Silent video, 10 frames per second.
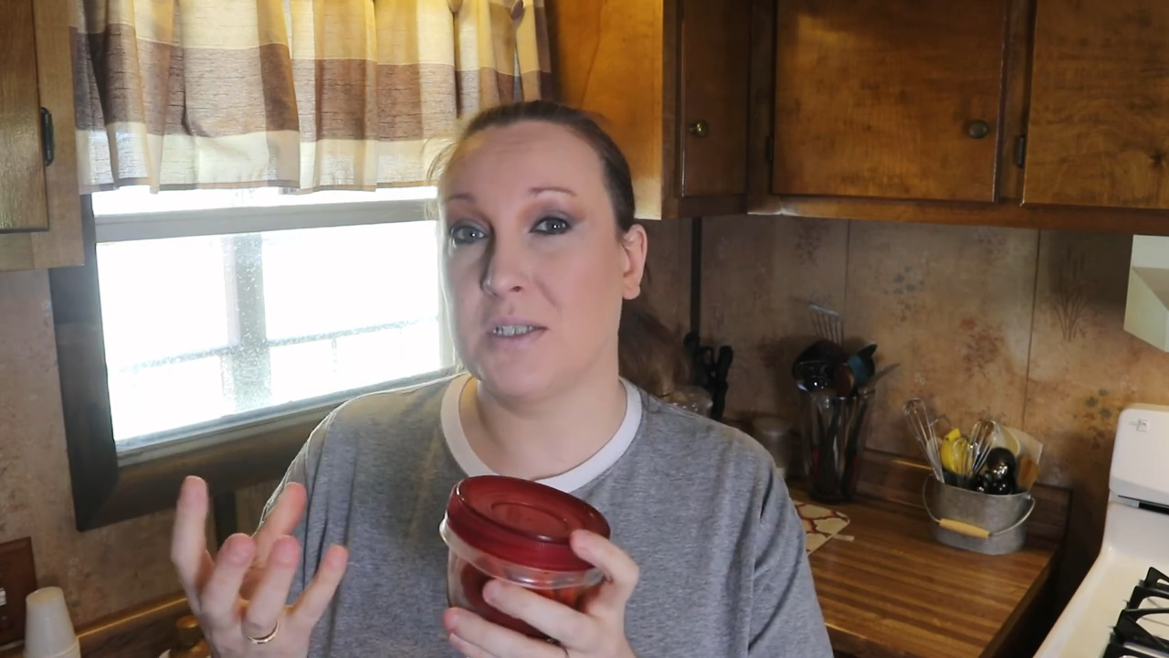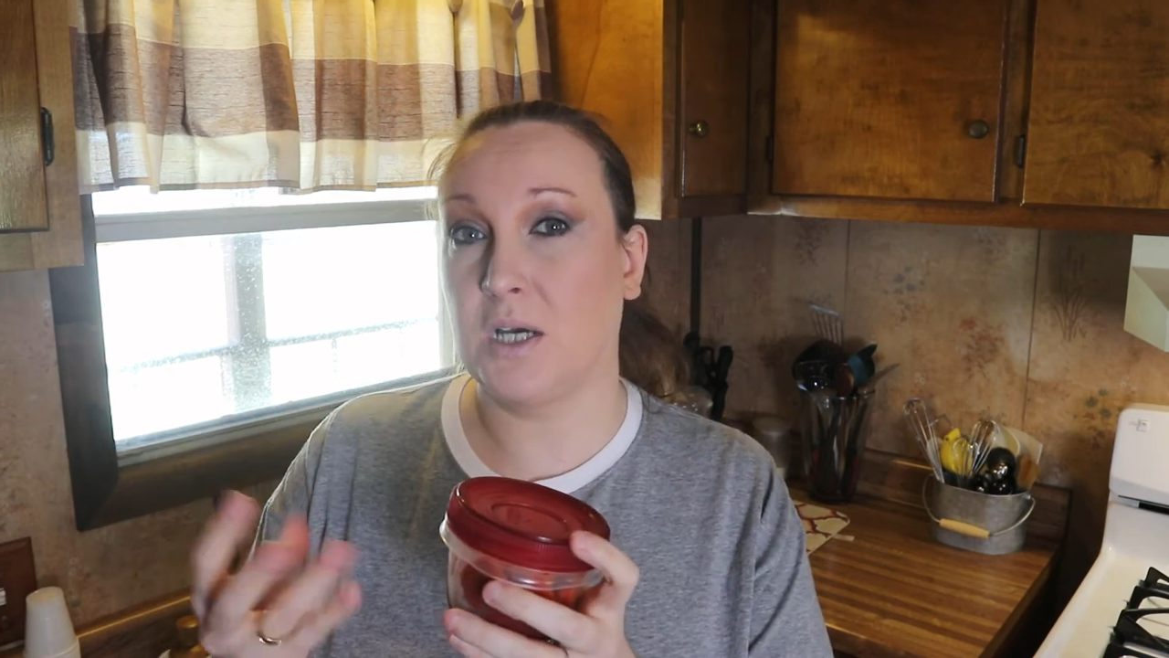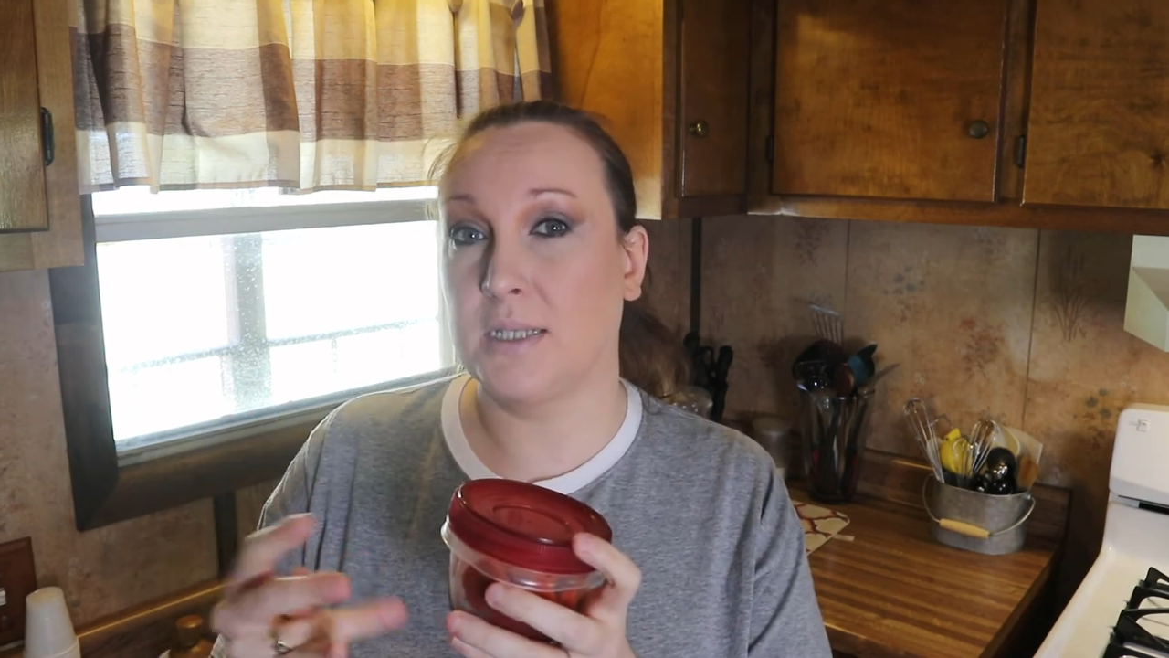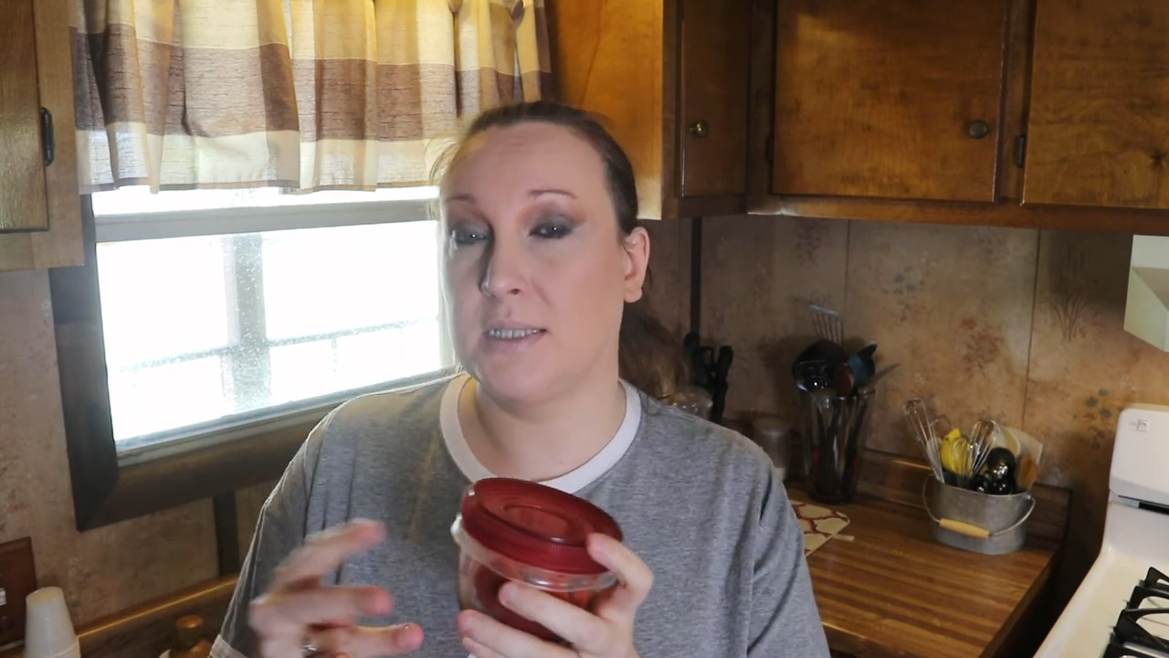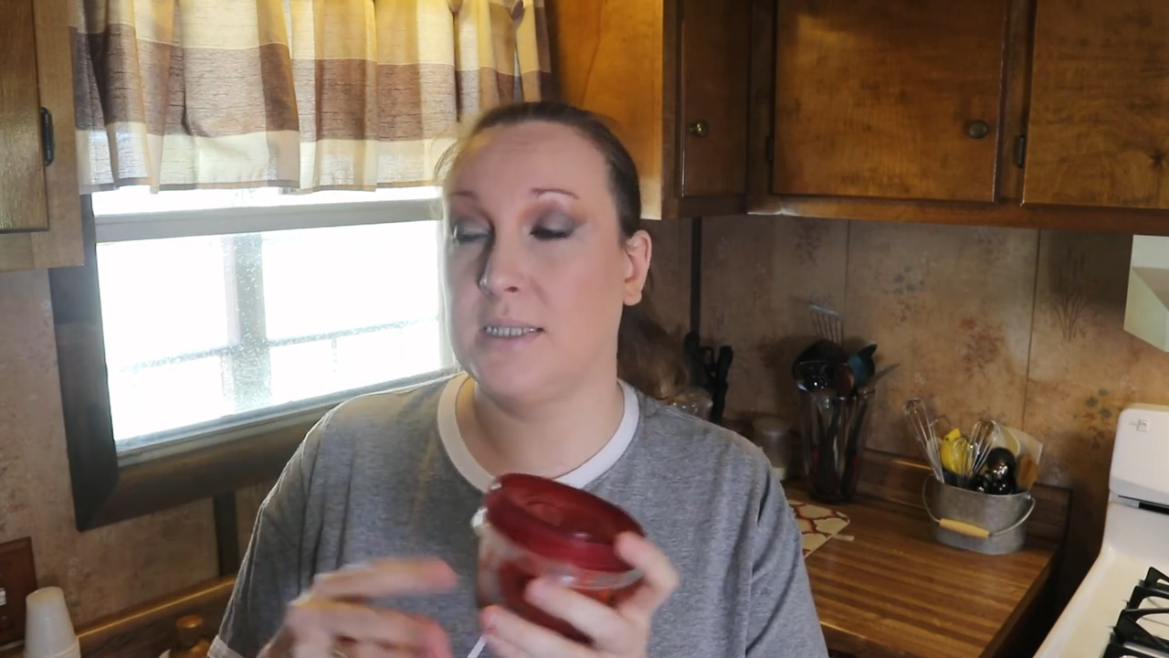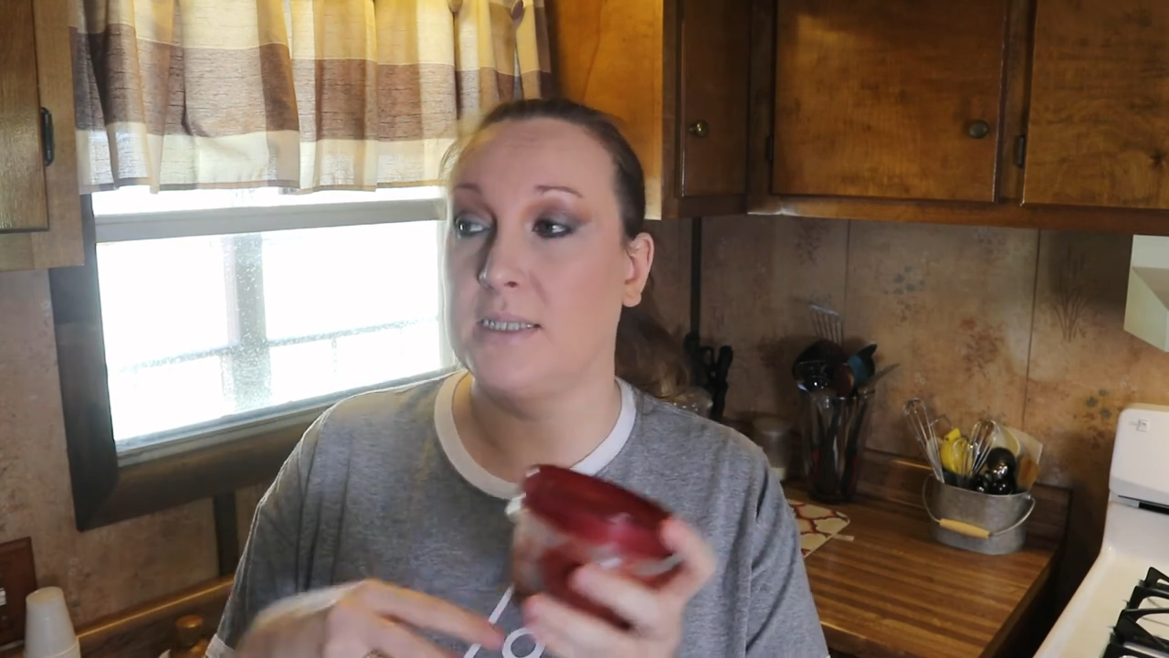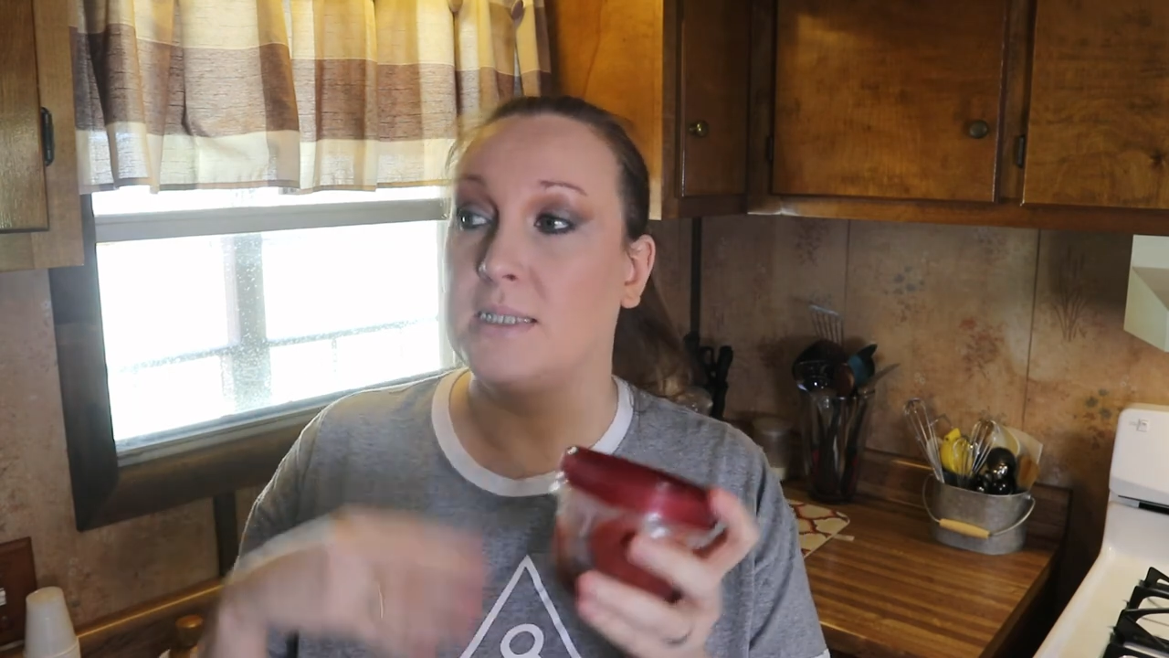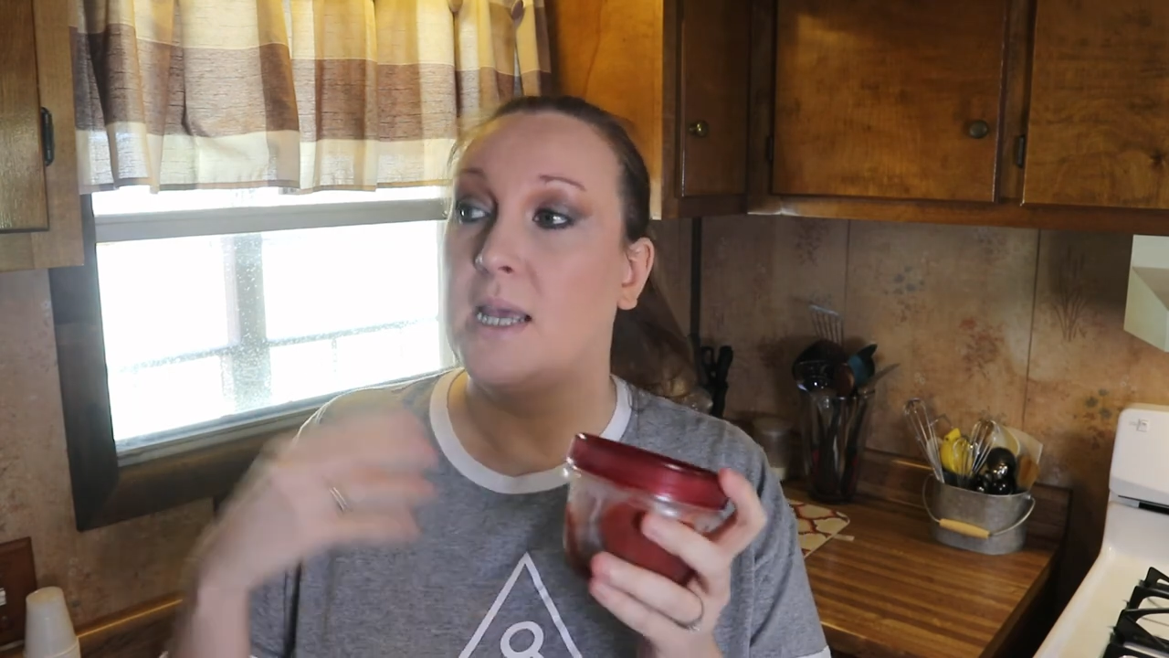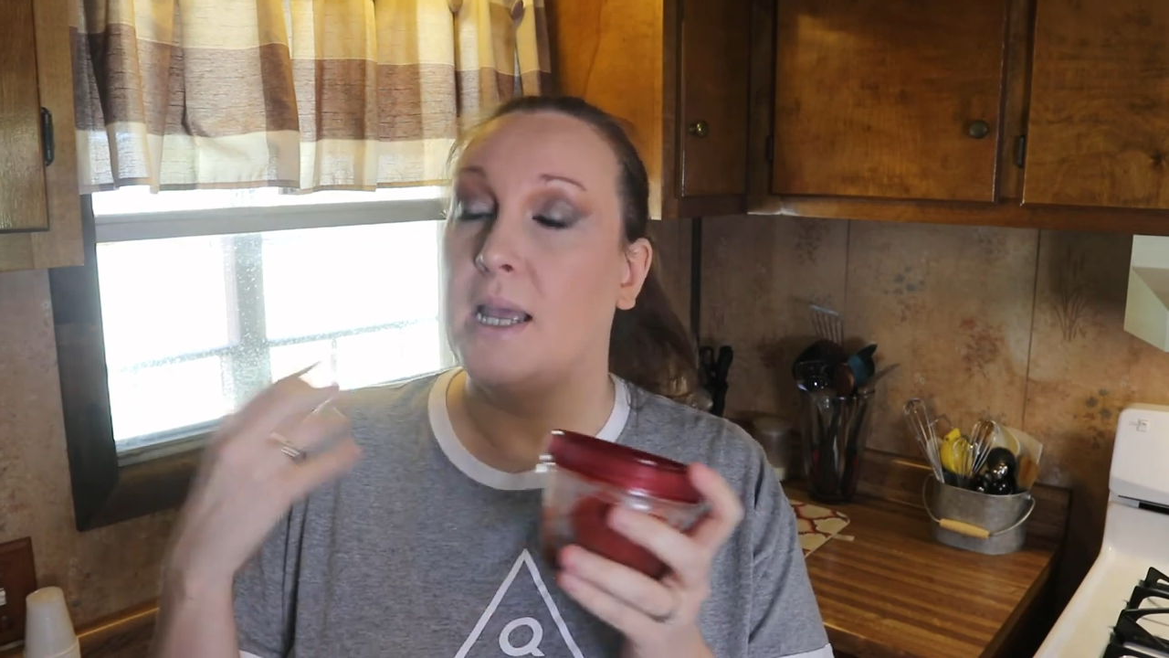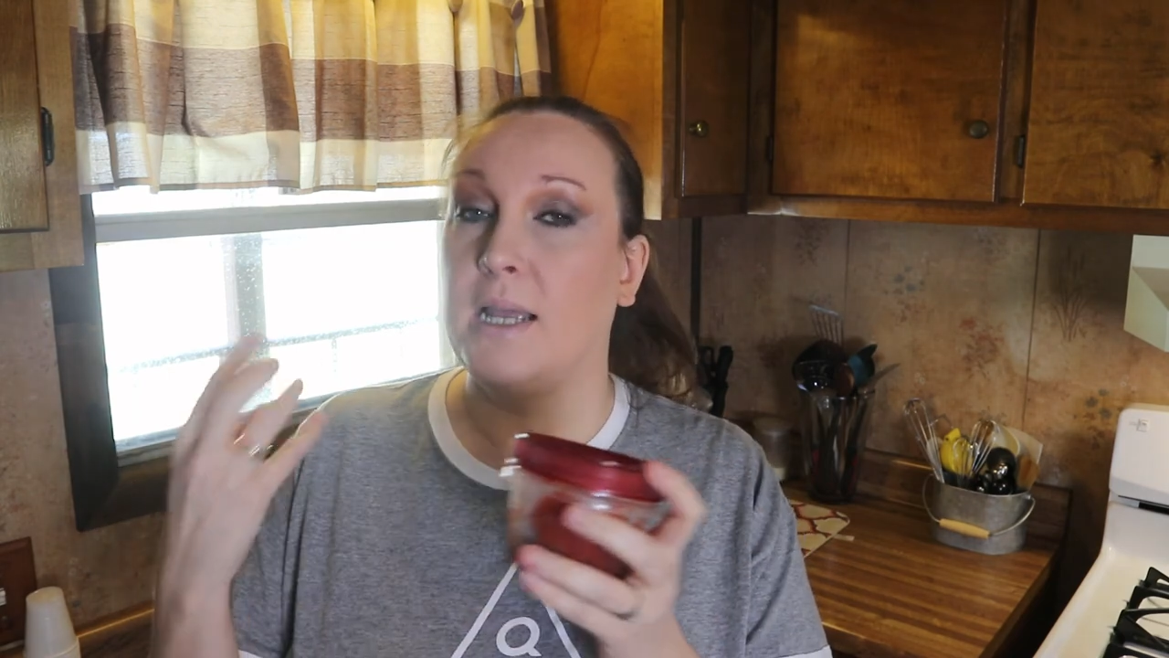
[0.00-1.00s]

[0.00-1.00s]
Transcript: sauces